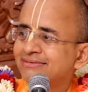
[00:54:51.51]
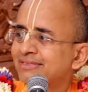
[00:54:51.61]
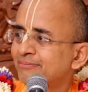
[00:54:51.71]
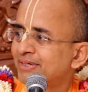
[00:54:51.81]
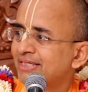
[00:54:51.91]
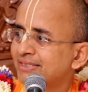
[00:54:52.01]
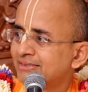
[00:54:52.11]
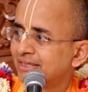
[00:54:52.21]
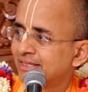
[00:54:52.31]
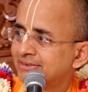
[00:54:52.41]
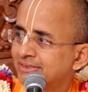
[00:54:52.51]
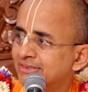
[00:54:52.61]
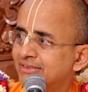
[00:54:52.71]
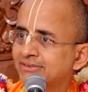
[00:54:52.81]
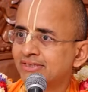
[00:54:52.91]
So they buy an
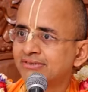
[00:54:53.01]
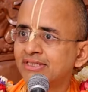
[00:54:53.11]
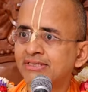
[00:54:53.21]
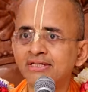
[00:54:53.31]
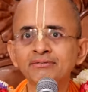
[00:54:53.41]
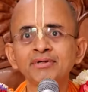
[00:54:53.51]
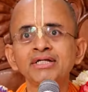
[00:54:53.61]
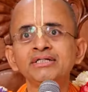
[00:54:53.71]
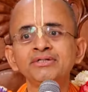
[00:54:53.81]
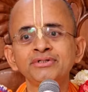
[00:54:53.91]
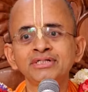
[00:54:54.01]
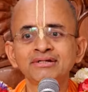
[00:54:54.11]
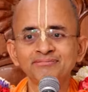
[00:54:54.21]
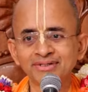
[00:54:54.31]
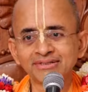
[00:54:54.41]
existing church and then they make it into a
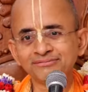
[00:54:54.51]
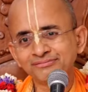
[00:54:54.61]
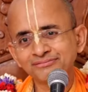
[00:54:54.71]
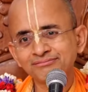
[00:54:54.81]
temple.